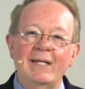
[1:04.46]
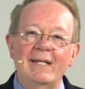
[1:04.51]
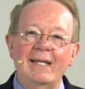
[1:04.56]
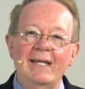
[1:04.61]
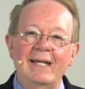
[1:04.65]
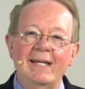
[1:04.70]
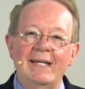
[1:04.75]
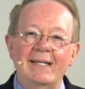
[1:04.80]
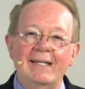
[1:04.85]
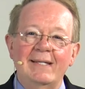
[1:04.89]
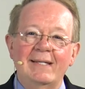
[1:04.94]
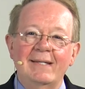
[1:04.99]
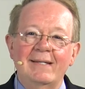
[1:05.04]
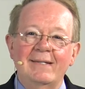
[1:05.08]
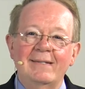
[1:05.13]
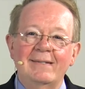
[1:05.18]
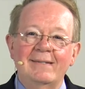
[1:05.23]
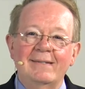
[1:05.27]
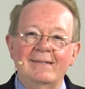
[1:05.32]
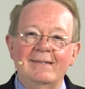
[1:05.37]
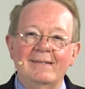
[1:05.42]
need,
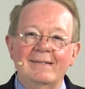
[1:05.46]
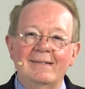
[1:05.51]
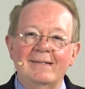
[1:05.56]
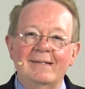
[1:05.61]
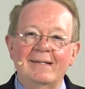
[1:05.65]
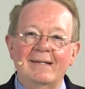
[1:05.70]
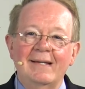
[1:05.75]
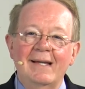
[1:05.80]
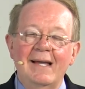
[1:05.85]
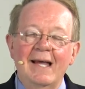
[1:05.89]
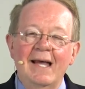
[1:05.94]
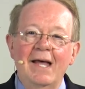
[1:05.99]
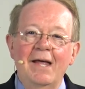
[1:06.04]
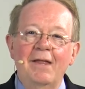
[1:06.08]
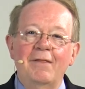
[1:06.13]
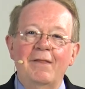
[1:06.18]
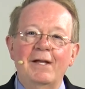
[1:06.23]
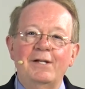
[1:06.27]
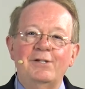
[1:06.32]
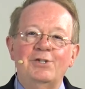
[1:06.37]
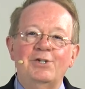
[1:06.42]

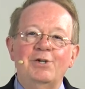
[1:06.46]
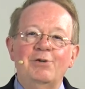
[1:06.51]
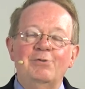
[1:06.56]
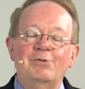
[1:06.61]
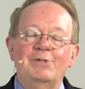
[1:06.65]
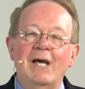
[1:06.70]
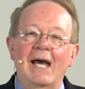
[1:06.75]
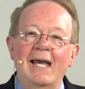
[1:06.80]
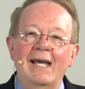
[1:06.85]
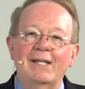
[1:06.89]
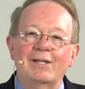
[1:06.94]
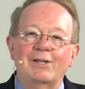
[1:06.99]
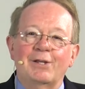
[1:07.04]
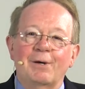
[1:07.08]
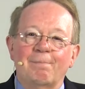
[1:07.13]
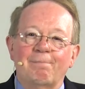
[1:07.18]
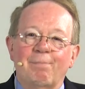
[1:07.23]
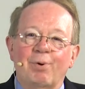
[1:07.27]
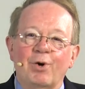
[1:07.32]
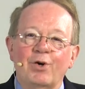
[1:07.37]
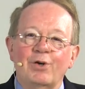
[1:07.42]
that you take the
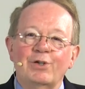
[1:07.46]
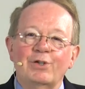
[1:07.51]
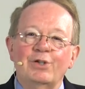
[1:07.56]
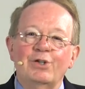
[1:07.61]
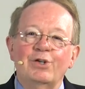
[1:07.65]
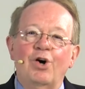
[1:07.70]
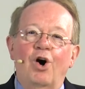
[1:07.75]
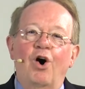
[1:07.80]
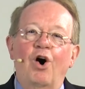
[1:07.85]
burden